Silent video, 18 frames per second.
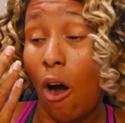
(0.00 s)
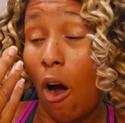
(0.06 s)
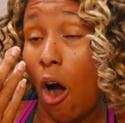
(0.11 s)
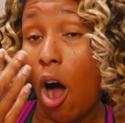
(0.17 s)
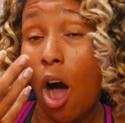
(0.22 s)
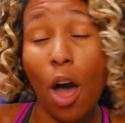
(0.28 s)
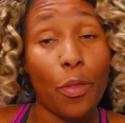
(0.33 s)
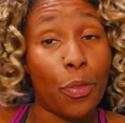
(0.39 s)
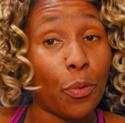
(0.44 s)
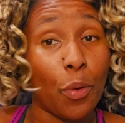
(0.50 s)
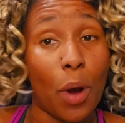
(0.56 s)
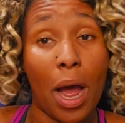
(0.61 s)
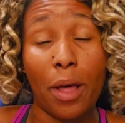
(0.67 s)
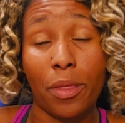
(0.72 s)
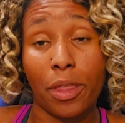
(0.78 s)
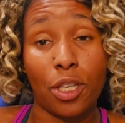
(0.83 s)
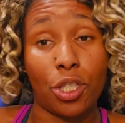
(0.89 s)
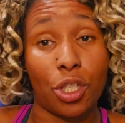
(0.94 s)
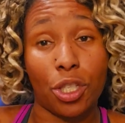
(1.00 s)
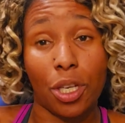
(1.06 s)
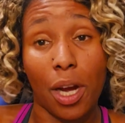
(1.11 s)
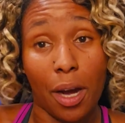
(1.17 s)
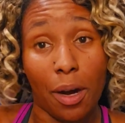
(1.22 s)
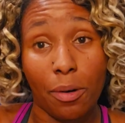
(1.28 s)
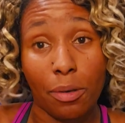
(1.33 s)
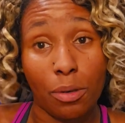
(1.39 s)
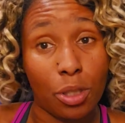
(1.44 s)
All throughout this
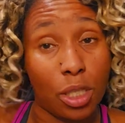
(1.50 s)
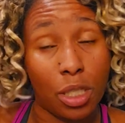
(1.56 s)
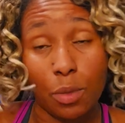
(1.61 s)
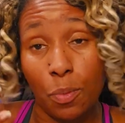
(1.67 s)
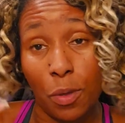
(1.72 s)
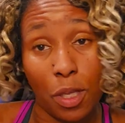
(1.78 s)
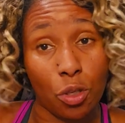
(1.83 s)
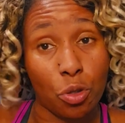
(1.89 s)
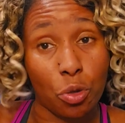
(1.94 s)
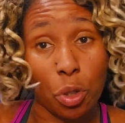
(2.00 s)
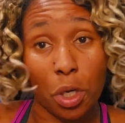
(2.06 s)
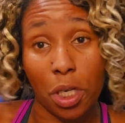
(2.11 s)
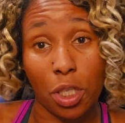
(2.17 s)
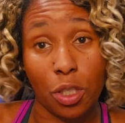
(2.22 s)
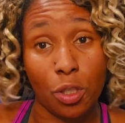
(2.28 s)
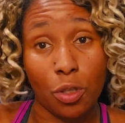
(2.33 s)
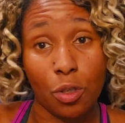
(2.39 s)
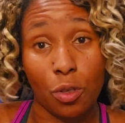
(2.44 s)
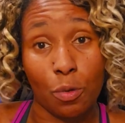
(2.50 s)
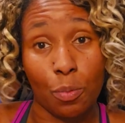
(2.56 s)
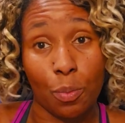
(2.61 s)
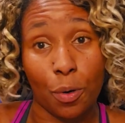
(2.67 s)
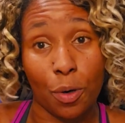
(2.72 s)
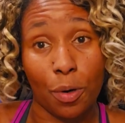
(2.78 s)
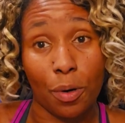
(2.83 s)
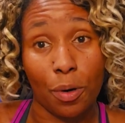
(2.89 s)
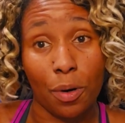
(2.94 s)
show, she's been a drunken
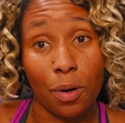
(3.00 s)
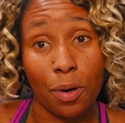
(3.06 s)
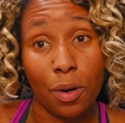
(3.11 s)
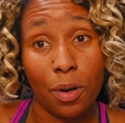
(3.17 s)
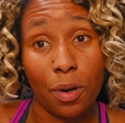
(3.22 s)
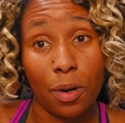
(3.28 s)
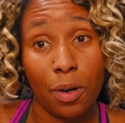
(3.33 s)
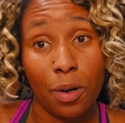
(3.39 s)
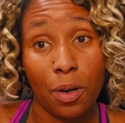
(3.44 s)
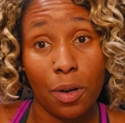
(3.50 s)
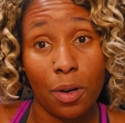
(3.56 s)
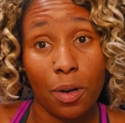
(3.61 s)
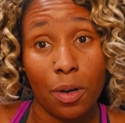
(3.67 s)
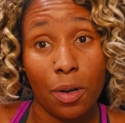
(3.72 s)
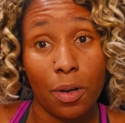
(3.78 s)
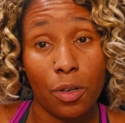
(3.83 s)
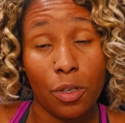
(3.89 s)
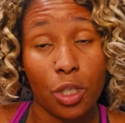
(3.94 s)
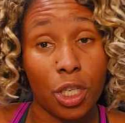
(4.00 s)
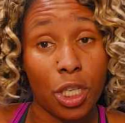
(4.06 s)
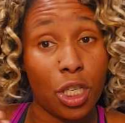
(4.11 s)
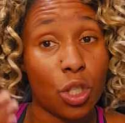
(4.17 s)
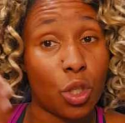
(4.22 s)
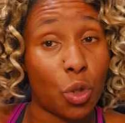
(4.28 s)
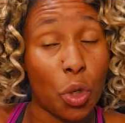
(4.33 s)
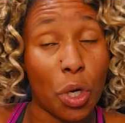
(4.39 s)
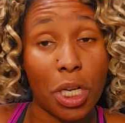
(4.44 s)
stupor.
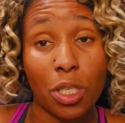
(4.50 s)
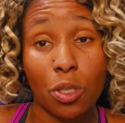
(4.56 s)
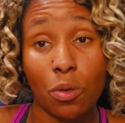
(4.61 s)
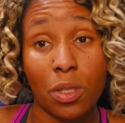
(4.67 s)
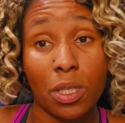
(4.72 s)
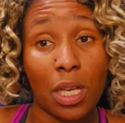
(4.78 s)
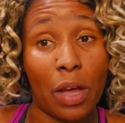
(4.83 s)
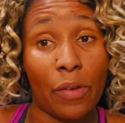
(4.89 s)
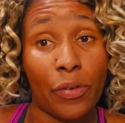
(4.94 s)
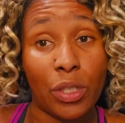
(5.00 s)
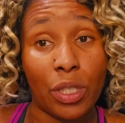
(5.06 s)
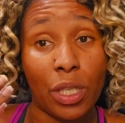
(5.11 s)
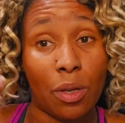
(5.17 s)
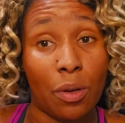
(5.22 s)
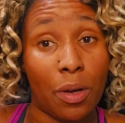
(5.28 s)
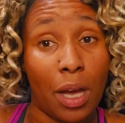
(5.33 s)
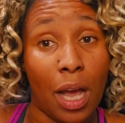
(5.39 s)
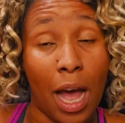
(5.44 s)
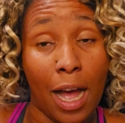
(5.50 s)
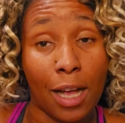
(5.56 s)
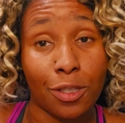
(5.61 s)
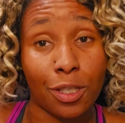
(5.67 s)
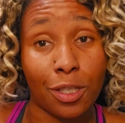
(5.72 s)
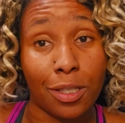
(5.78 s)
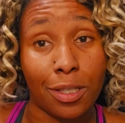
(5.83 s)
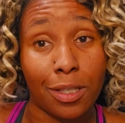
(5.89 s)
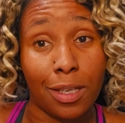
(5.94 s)
She's drank herself until
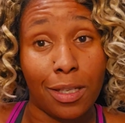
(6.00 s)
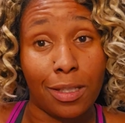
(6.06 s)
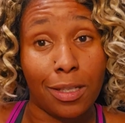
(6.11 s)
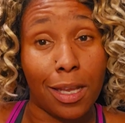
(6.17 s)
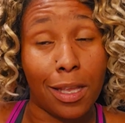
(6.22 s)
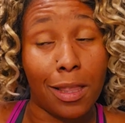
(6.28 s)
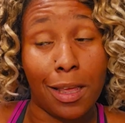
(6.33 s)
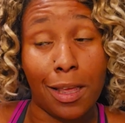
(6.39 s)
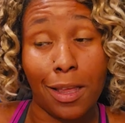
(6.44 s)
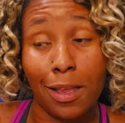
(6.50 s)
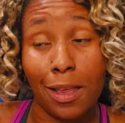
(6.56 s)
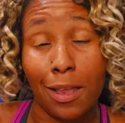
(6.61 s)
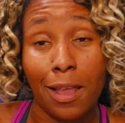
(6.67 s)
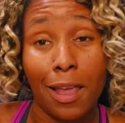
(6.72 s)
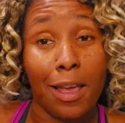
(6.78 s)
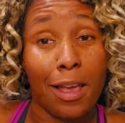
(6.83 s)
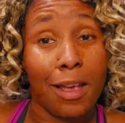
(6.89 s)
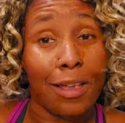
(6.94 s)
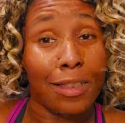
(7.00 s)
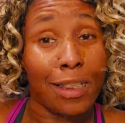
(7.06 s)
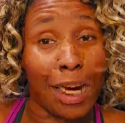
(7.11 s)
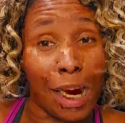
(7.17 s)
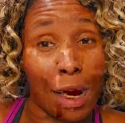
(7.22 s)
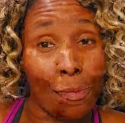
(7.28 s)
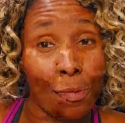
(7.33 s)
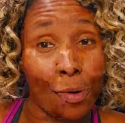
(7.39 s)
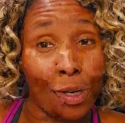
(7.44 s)
unconsciousness. And then in
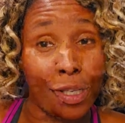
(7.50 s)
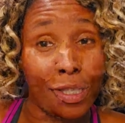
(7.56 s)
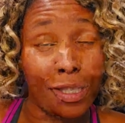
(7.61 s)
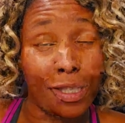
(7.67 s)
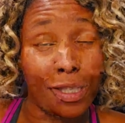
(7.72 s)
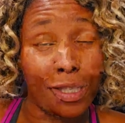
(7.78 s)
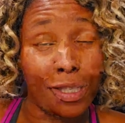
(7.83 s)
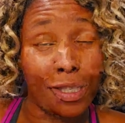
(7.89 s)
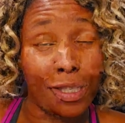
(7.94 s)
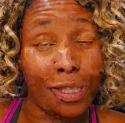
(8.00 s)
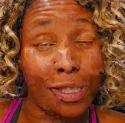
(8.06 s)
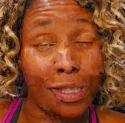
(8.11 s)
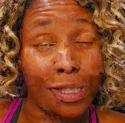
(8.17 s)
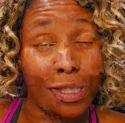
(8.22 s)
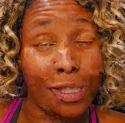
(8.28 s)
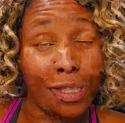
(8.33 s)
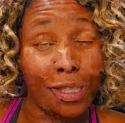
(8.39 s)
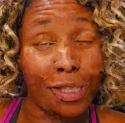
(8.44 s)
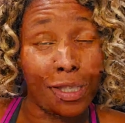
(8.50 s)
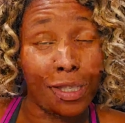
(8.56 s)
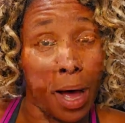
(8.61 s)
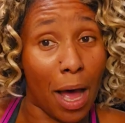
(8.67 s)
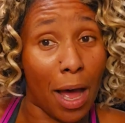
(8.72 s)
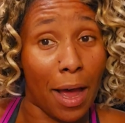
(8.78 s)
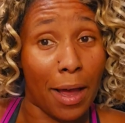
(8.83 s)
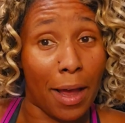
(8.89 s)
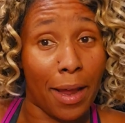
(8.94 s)
Tamara's weird
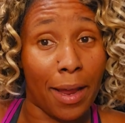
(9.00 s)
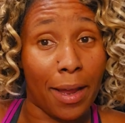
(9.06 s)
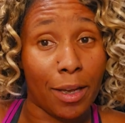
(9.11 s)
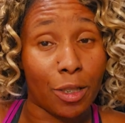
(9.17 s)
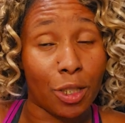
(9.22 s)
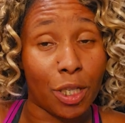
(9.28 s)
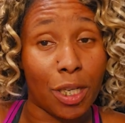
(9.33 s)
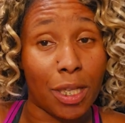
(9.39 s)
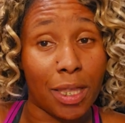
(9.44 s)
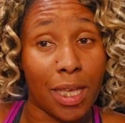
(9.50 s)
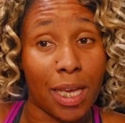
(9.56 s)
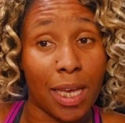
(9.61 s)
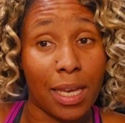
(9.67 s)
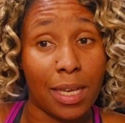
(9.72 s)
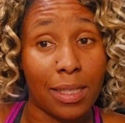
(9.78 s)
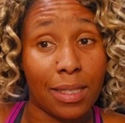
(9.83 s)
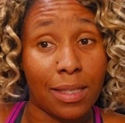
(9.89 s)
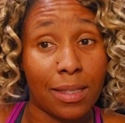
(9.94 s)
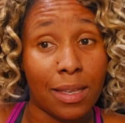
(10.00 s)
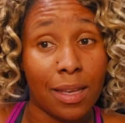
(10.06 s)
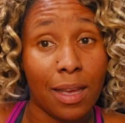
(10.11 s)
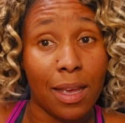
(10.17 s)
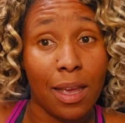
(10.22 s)
mind, she thinks,